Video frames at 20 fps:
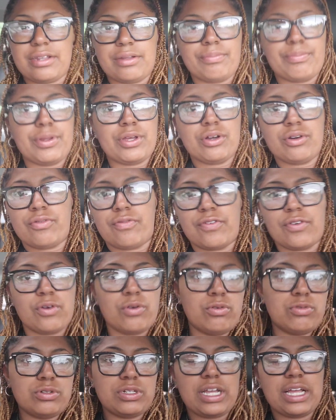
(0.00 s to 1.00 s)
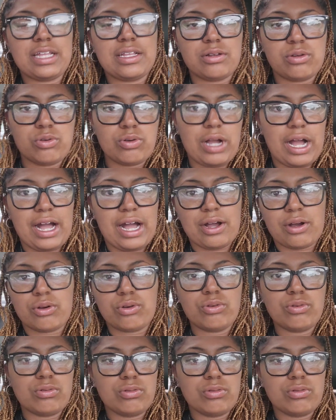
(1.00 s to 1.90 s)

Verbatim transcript: the bill for who get who got who